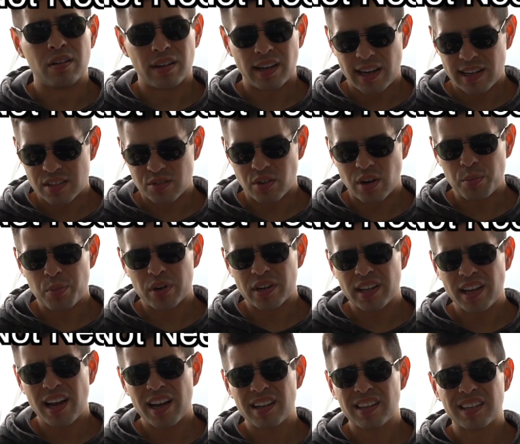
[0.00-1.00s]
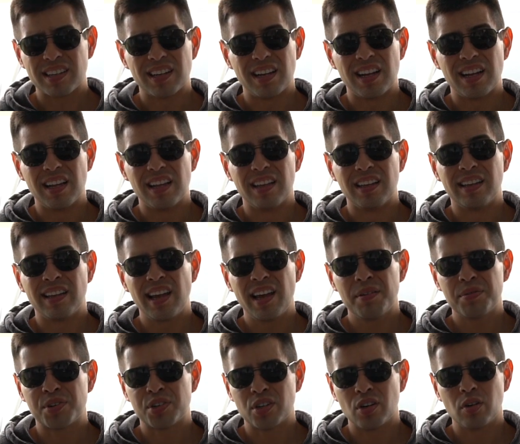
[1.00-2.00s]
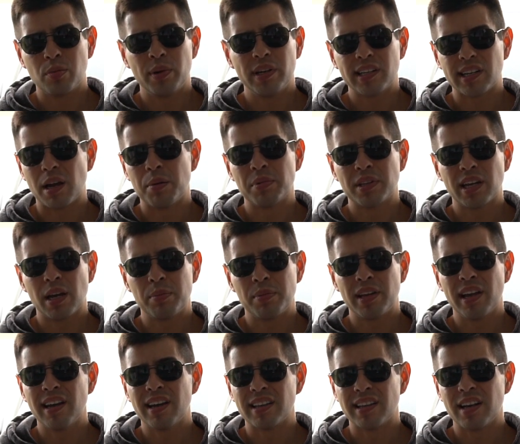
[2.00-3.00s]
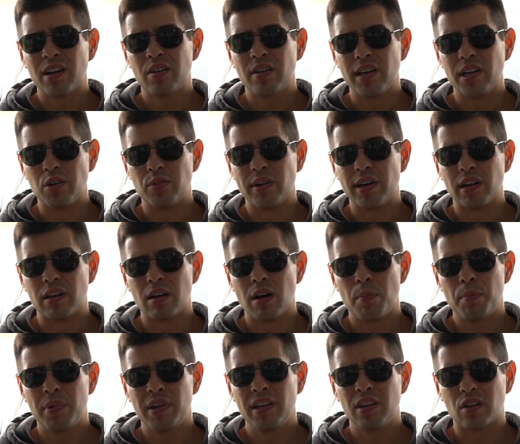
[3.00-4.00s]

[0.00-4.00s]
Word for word: Guys, Screen Protech, they have shown me time and time again that they're a great company.